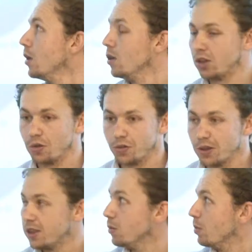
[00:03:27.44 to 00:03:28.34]
So
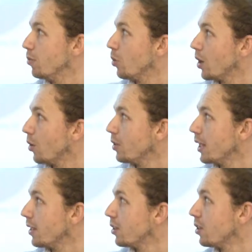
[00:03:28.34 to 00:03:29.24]
firstly, we perform cone
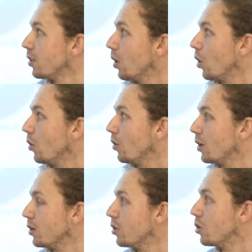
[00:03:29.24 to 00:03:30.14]
tests on
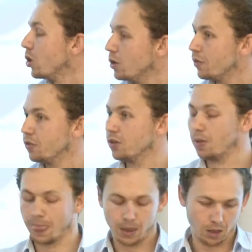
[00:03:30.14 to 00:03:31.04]
two
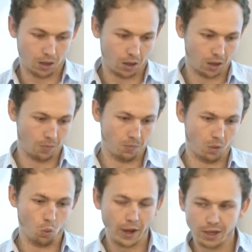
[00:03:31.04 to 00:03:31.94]
different
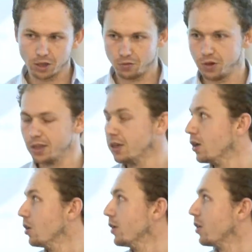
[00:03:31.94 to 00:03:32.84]
ways of treated
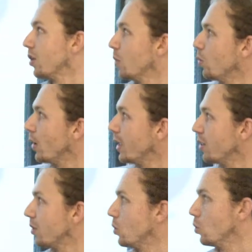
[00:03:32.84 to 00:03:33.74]
clothing. So one way
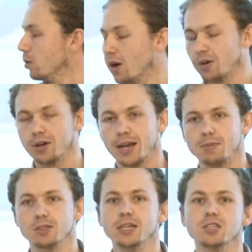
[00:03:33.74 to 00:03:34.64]
is called the
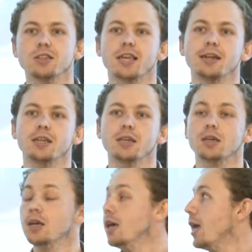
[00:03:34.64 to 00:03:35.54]
microencapsulation technique,
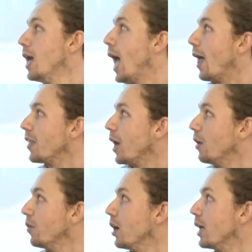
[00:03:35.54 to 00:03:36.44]
and the
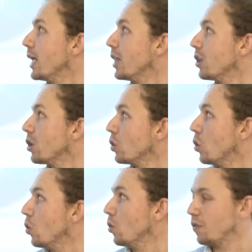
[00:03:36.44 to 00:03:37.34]
other is
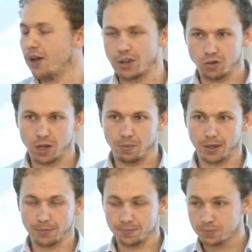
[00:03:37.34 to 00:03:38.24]
called factory dipping.